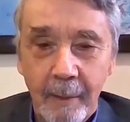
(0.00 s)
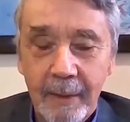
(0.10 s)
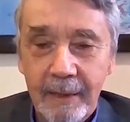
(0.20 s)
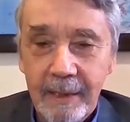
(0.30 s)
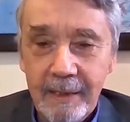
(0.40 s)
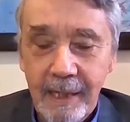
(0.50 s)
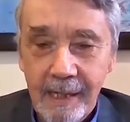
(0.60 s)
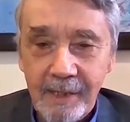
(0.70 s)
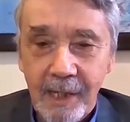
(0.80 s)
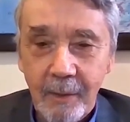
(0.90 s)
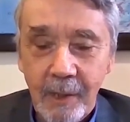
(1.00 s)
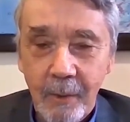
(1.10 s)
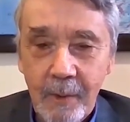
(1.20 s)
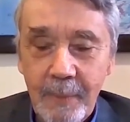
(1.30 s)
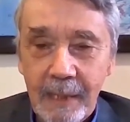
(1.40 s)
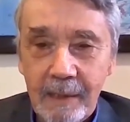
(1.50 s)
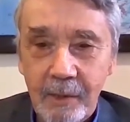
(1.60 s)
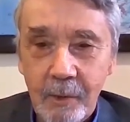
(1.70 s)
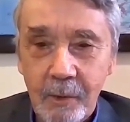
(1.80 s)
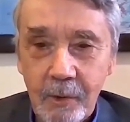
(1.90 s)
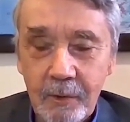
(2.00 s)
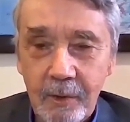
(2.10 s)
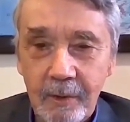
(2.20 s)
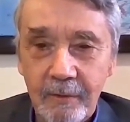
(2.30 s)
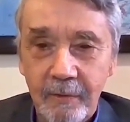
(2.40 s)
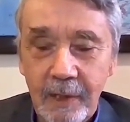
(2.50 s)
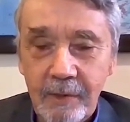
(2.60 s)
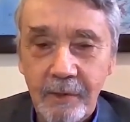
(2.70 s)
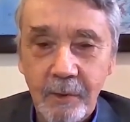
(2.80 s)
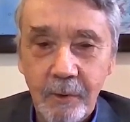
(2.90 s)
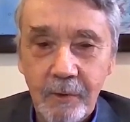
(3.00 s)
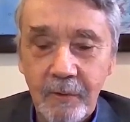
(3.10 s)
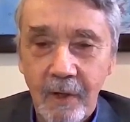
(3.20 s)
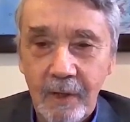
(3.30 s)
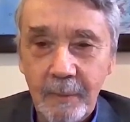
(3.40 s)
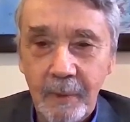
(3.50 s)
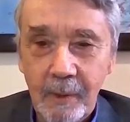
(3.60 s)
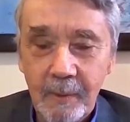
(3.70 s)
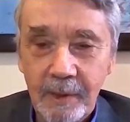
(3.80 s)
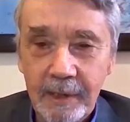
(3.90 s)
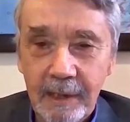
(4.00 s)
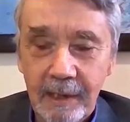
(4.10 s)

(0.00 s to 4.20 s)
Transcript: But then, yes, I went back to school, to Fletcher School of Law and Diplomacy.